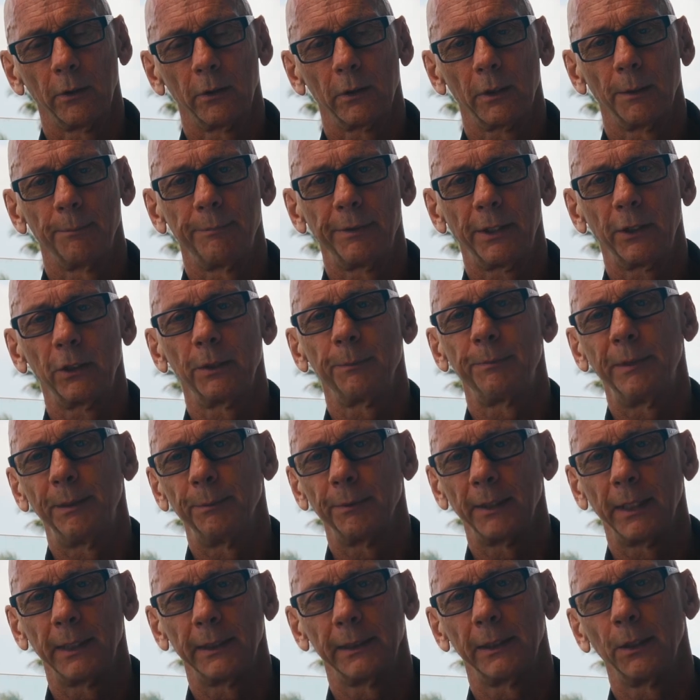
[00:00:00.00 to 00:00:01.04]
compared to people
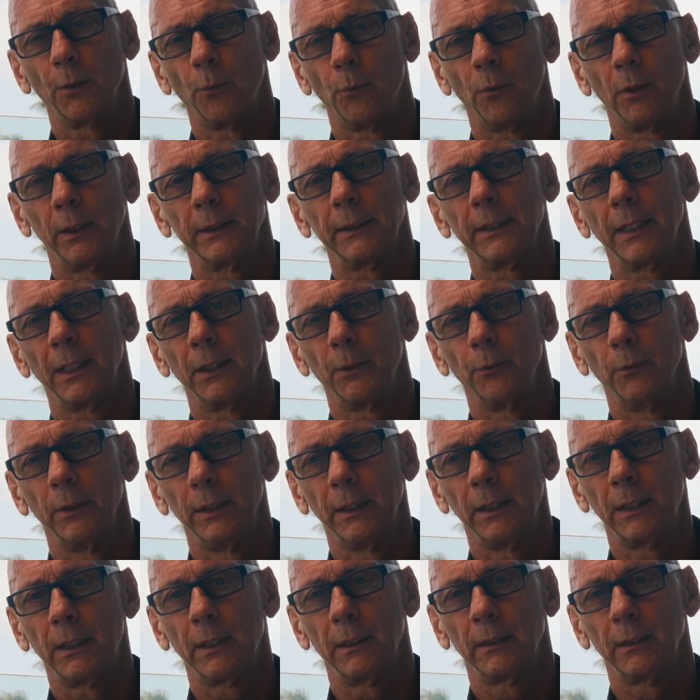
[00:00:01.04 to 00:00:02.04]
that did it 1 day a week,